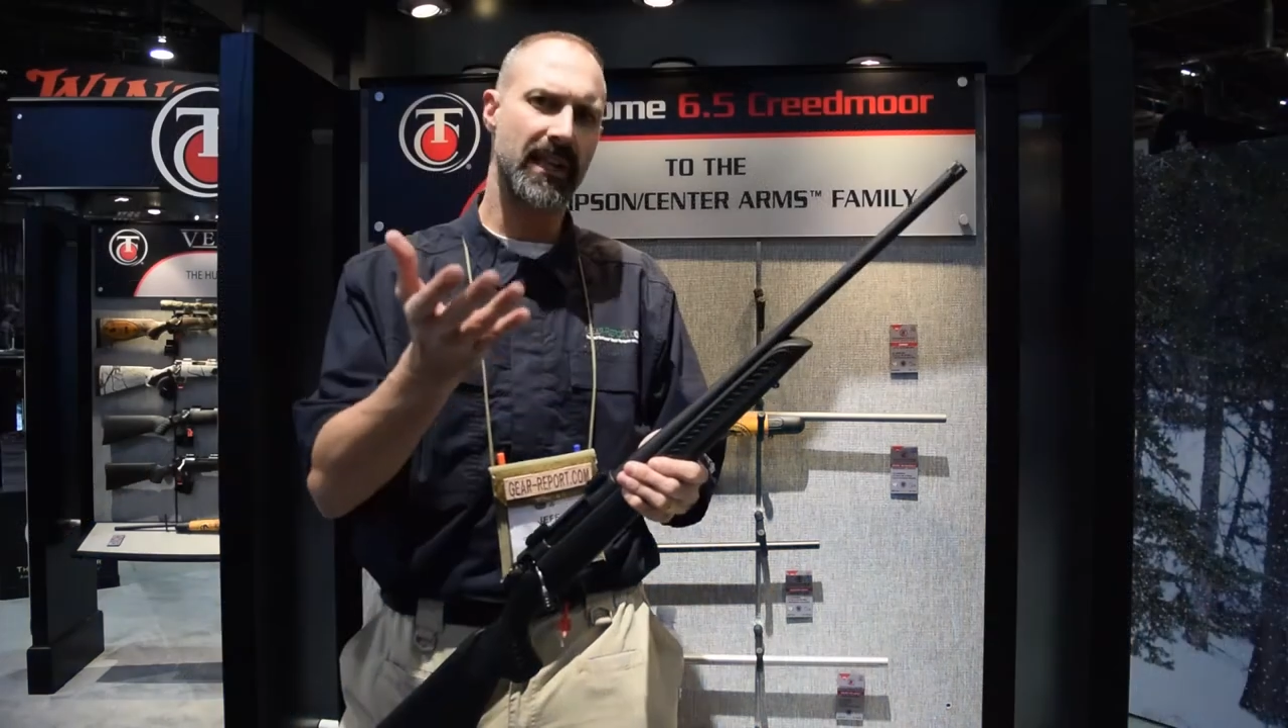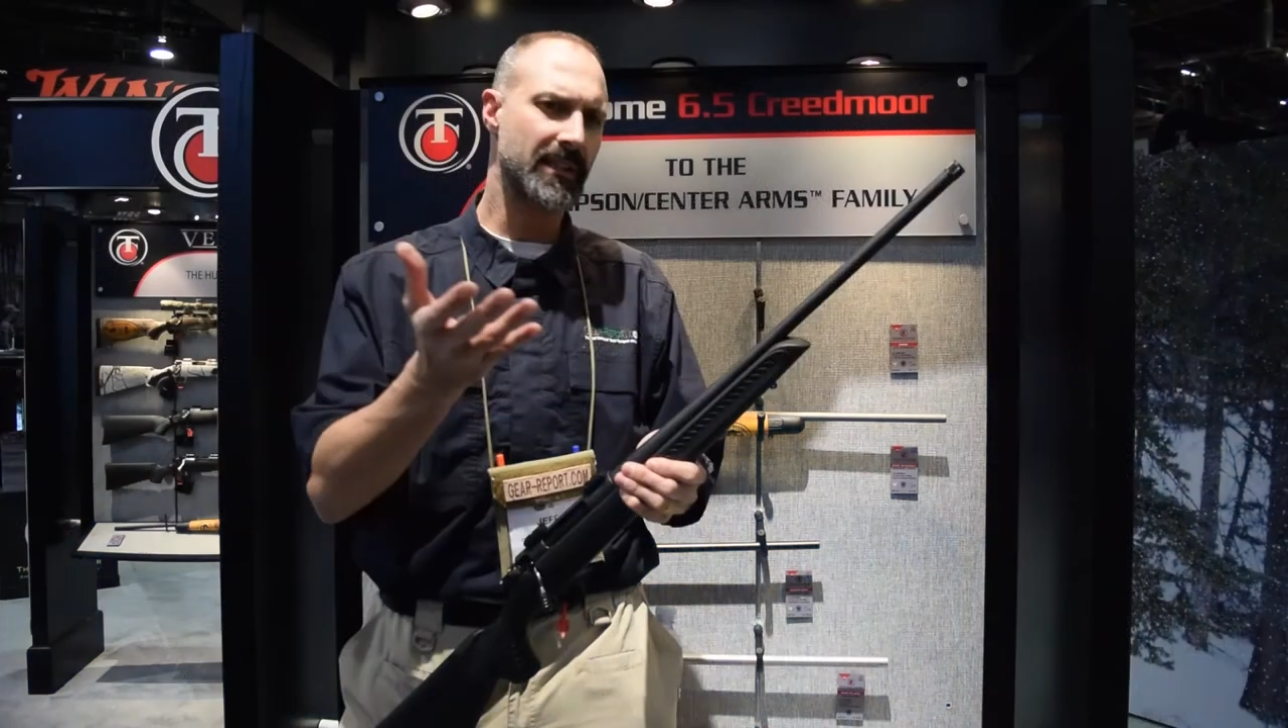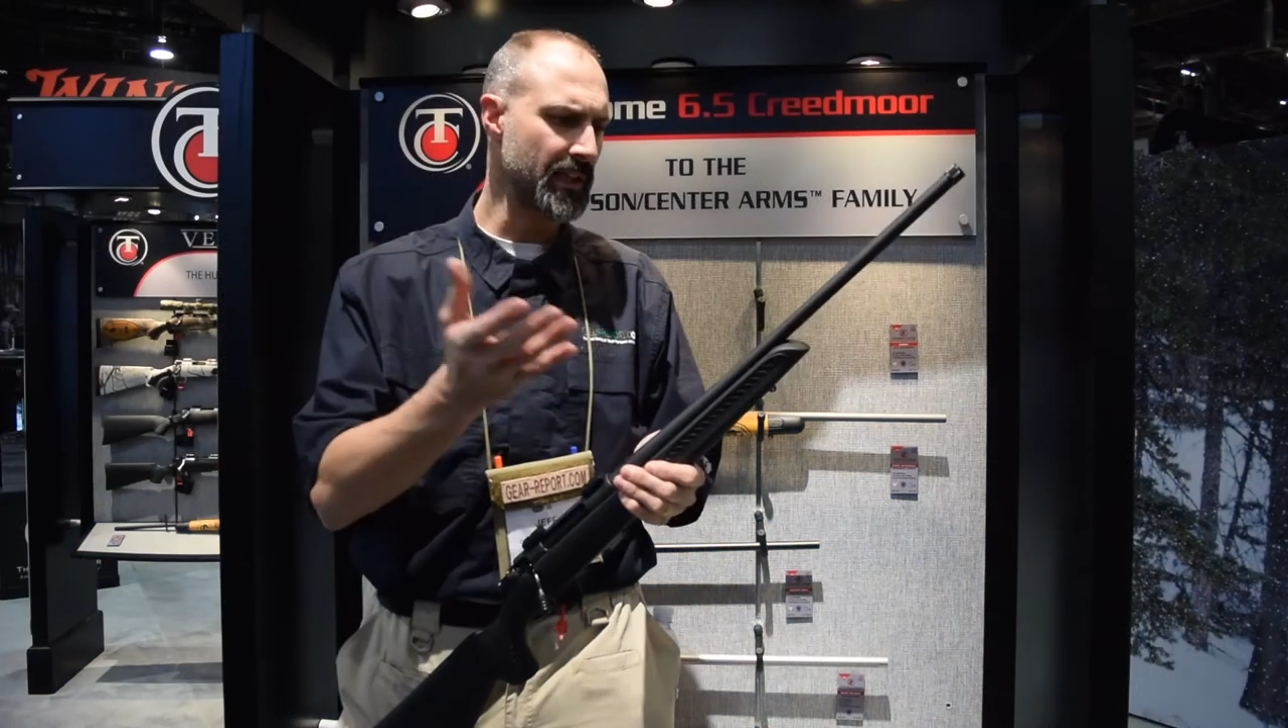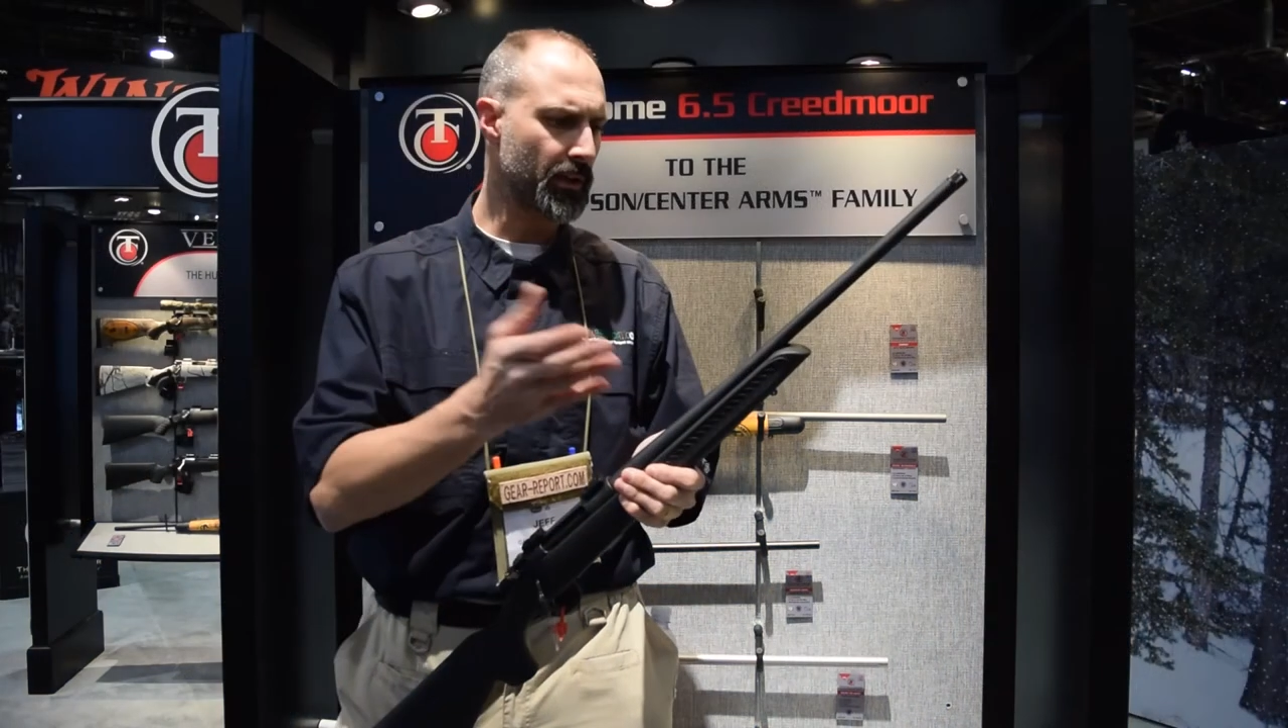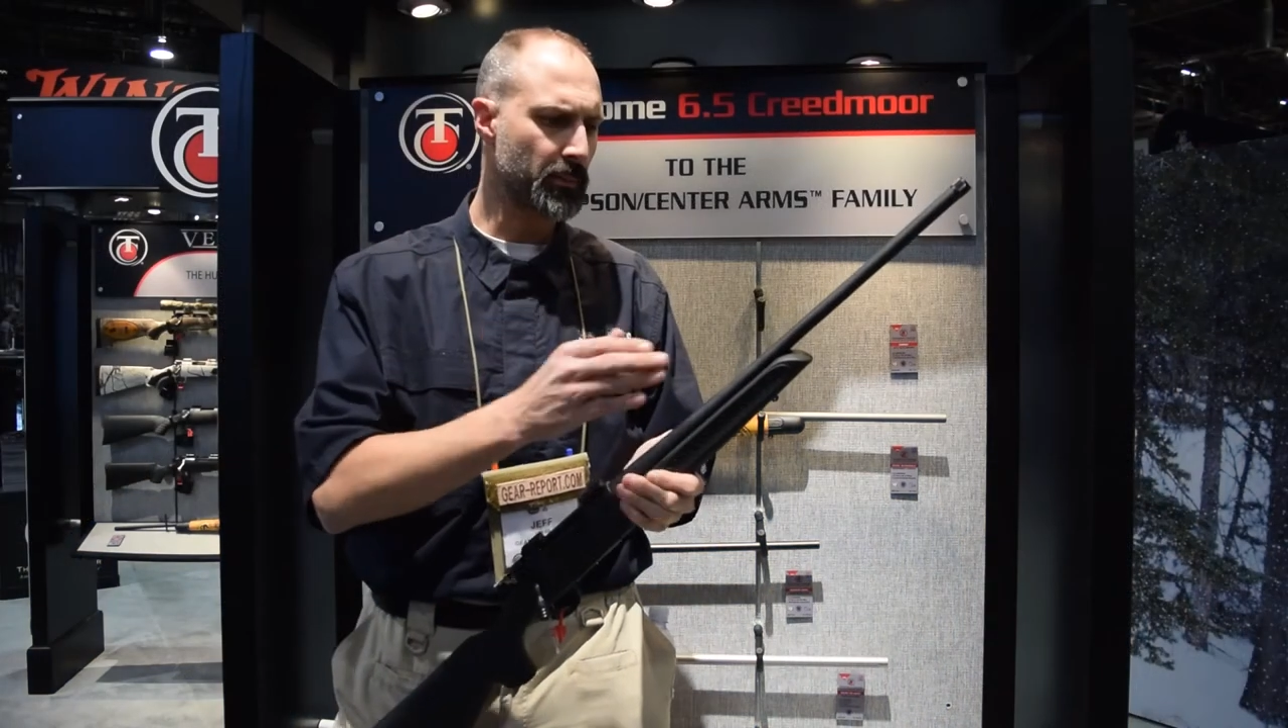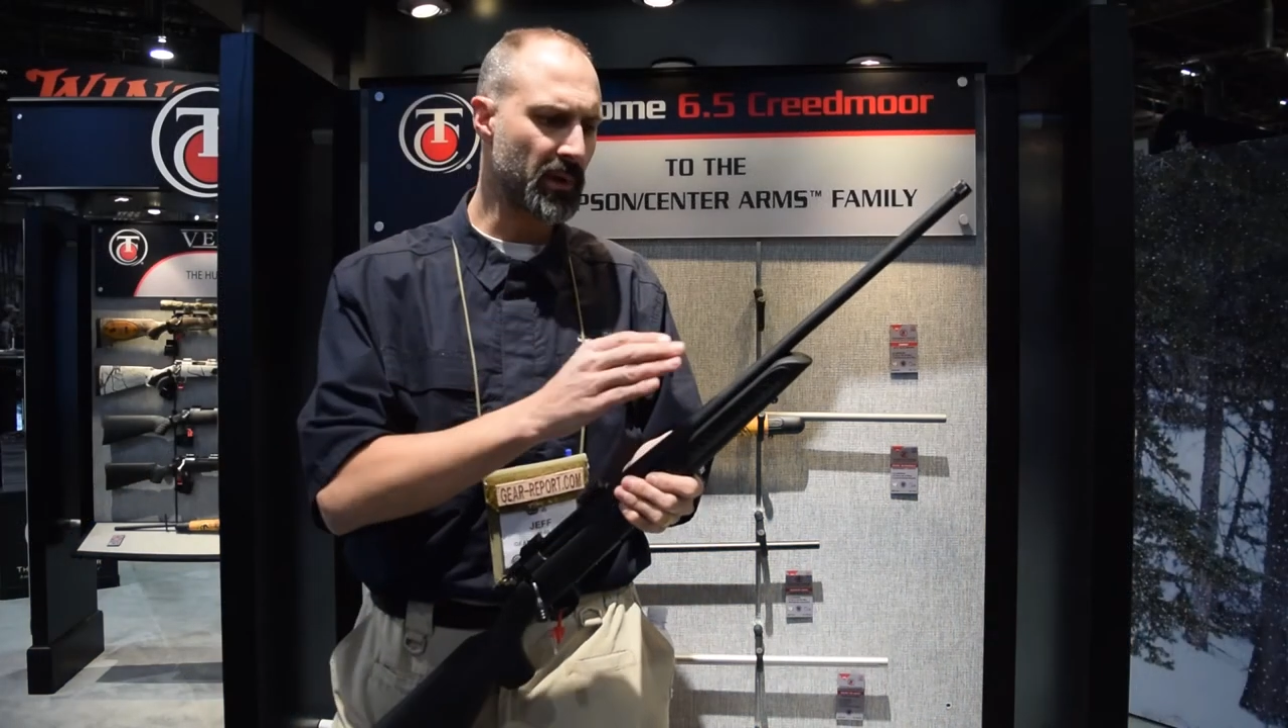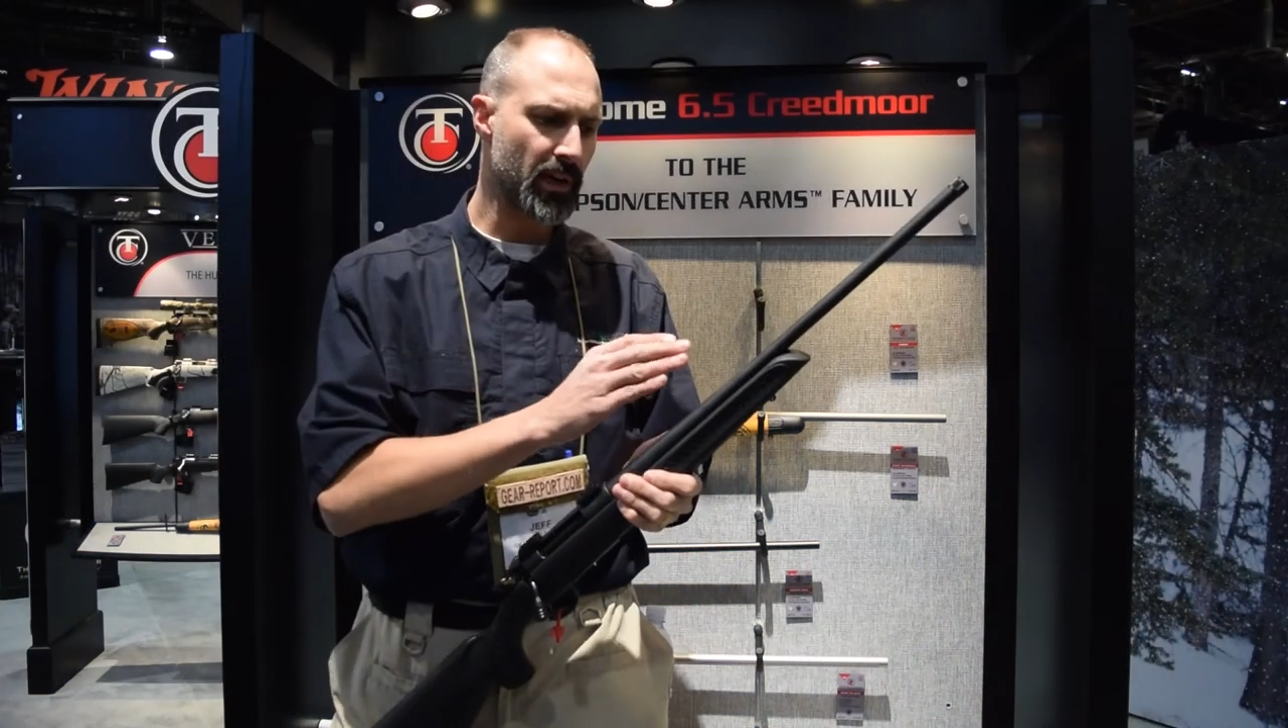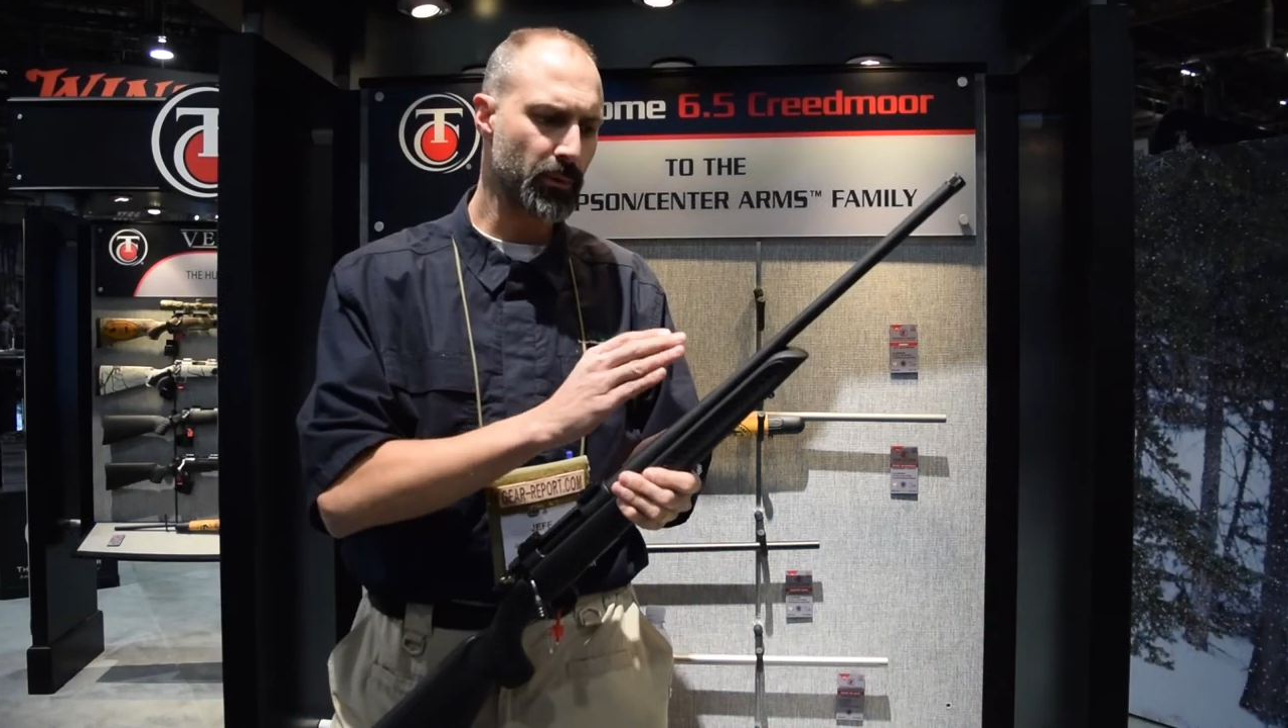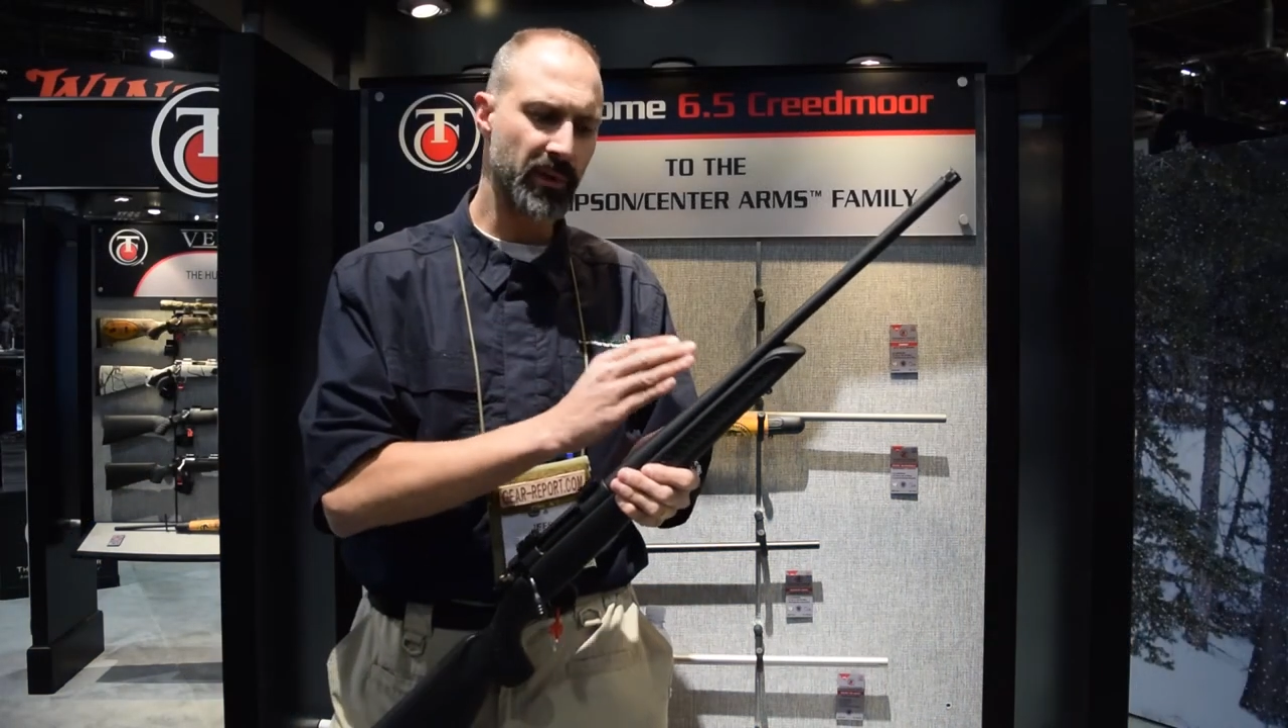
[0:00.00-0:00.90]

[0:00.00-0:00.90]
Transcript: like the other model,